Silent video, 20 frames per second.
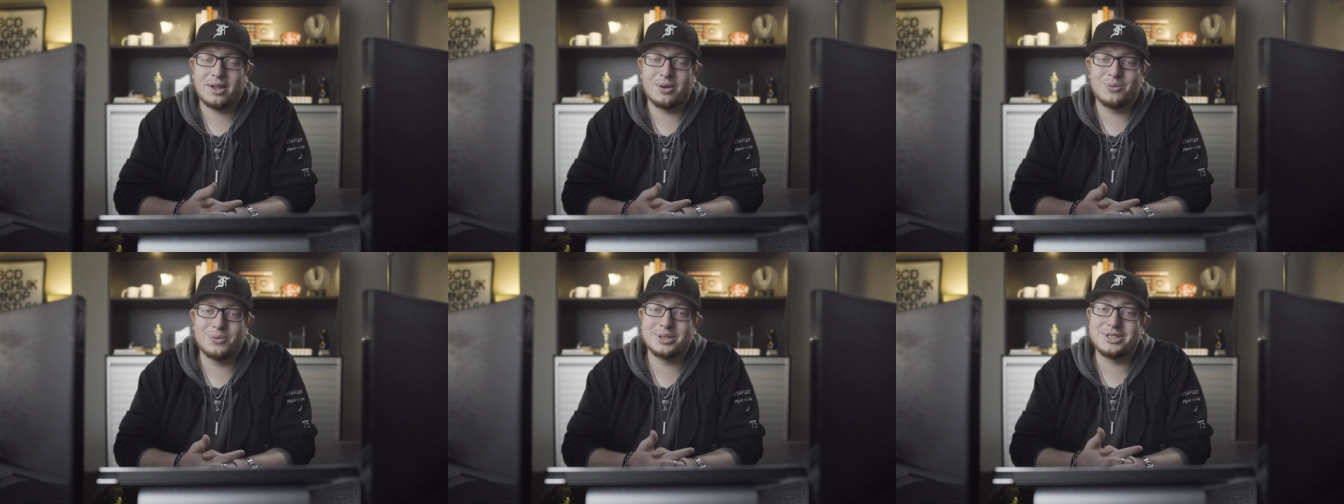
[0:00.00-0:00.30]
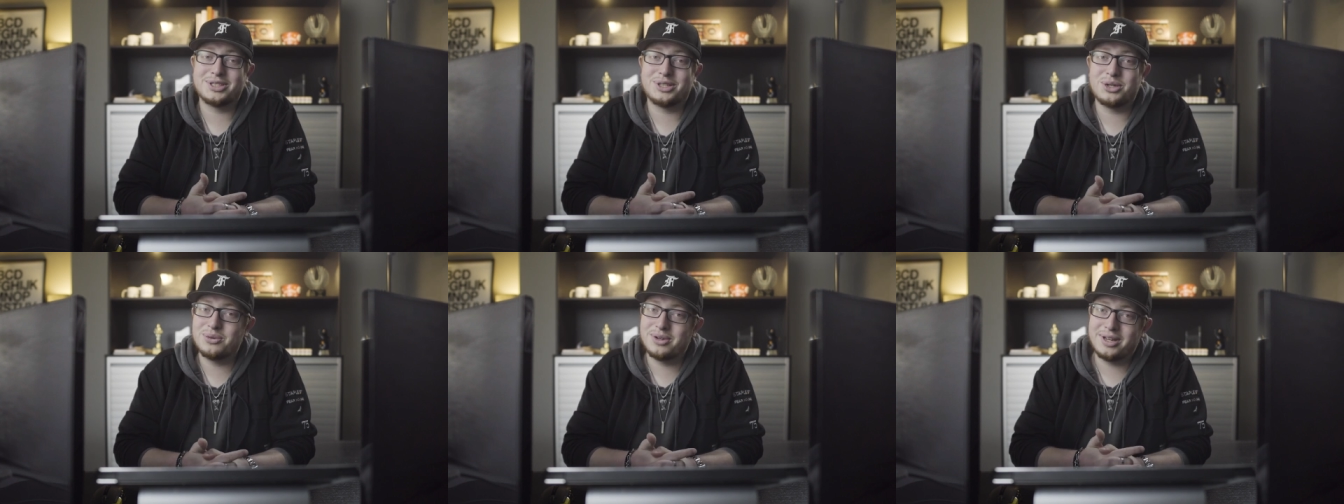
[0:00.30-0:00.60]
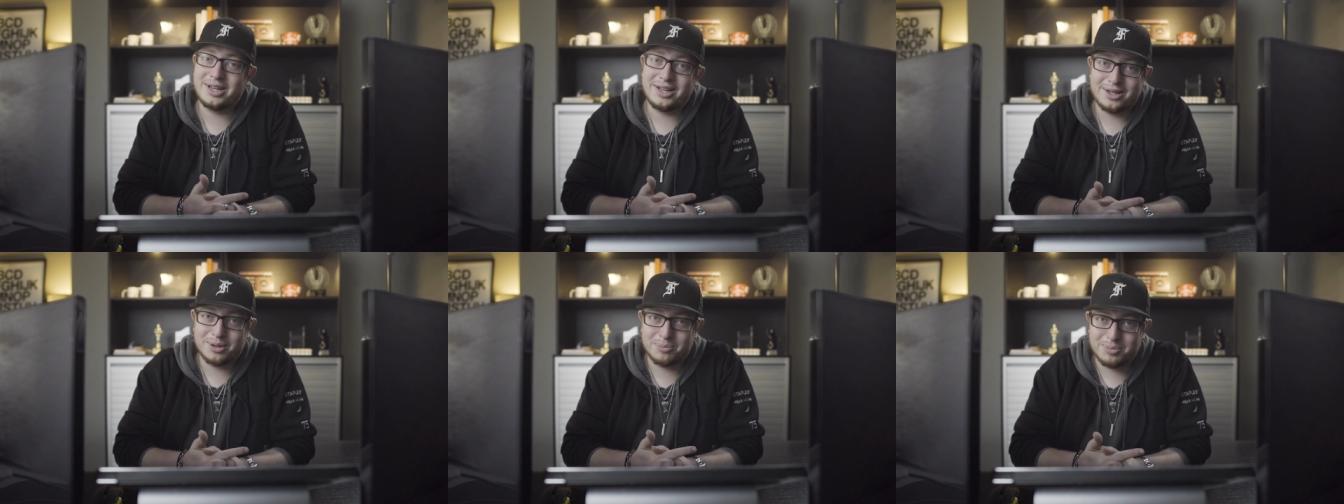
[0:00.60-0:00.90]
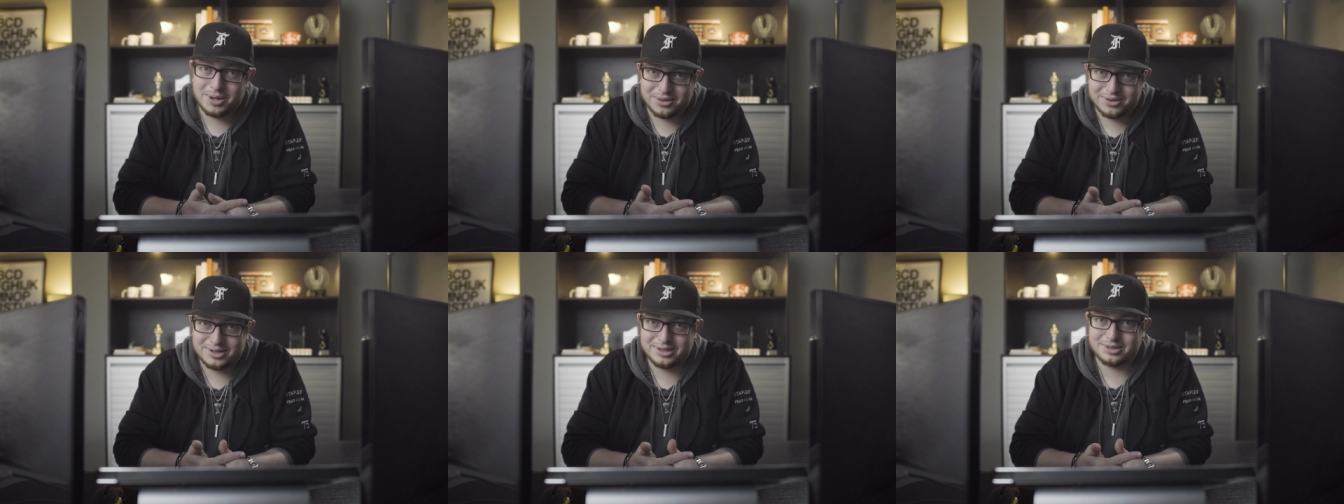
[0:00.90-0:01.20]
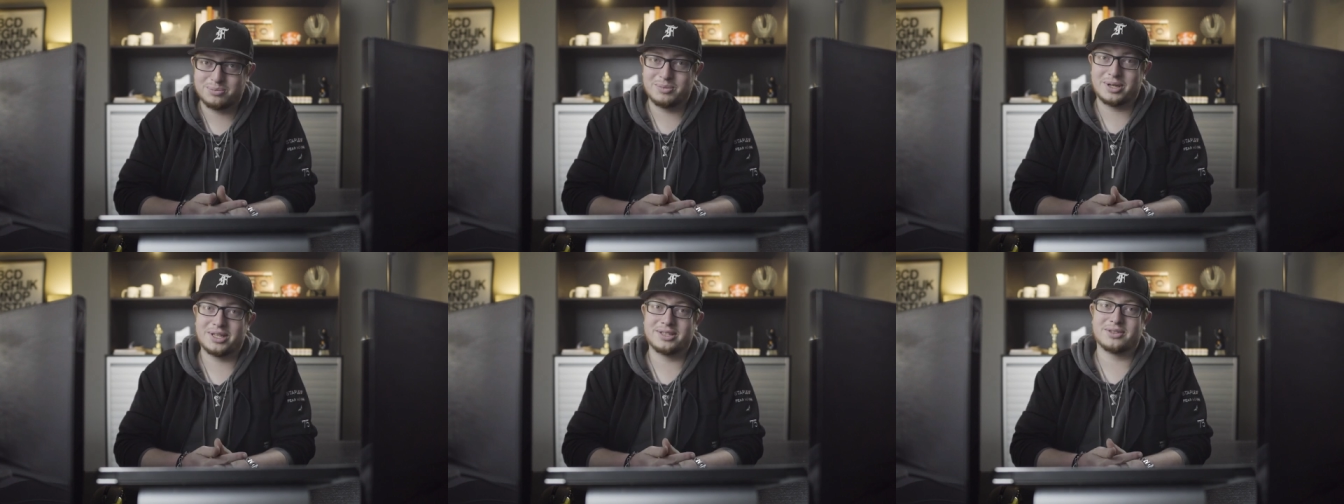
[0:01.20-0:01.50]
What's unique about
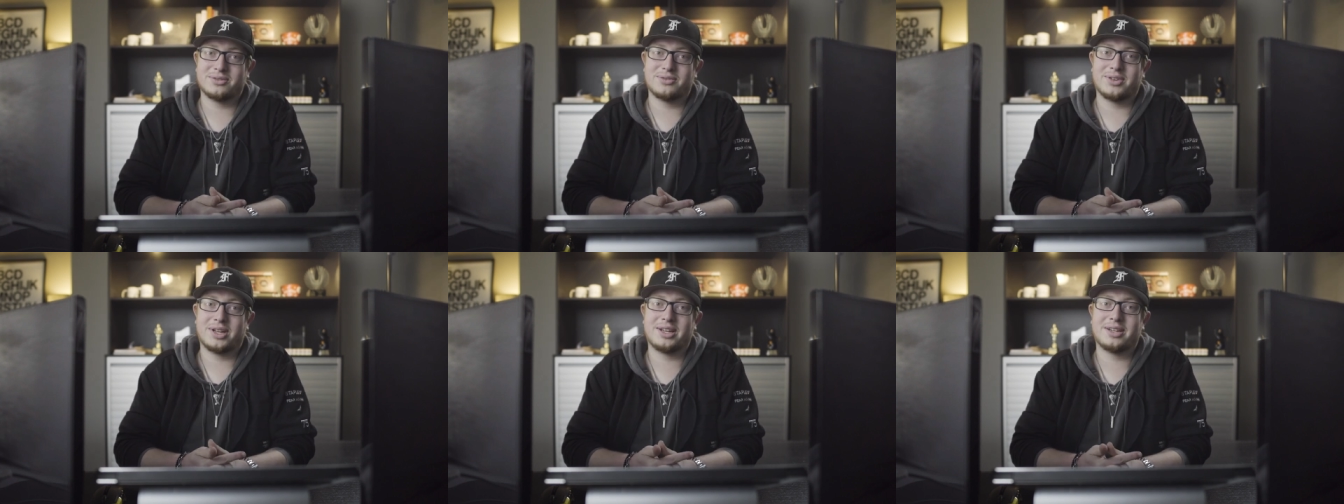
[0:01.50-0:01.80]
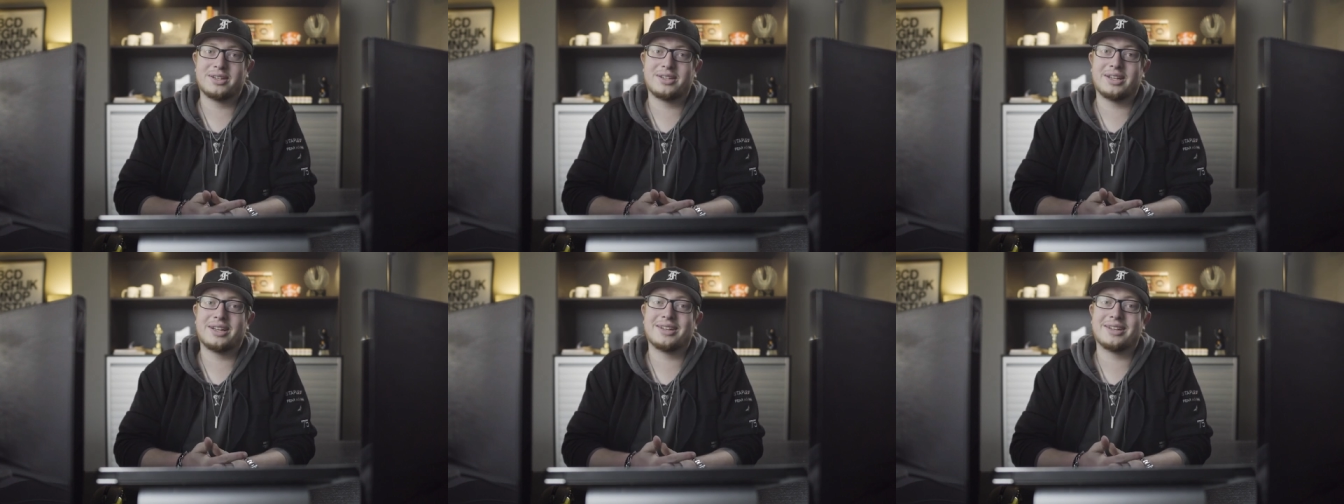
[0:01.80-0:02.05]
this men's event